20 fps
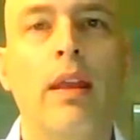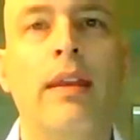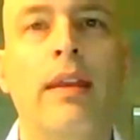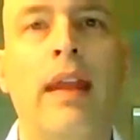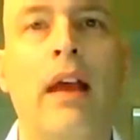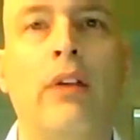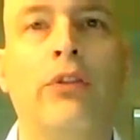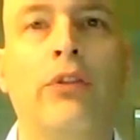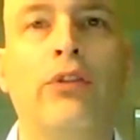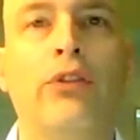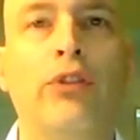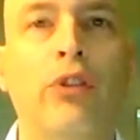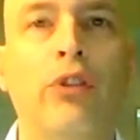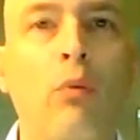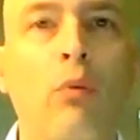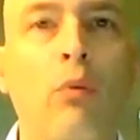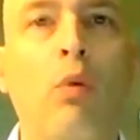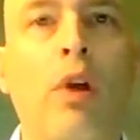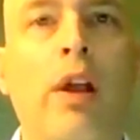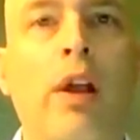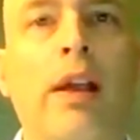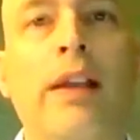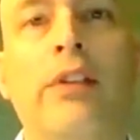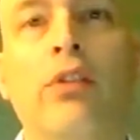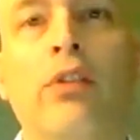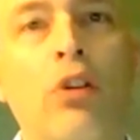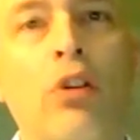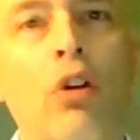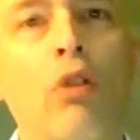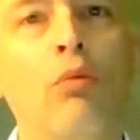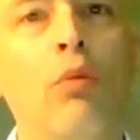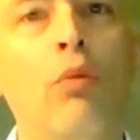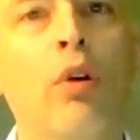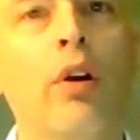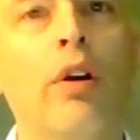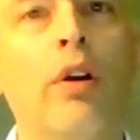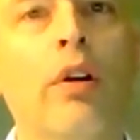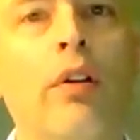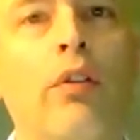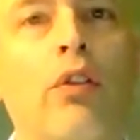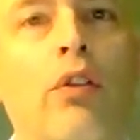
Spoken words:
Now, somewhere in your code book,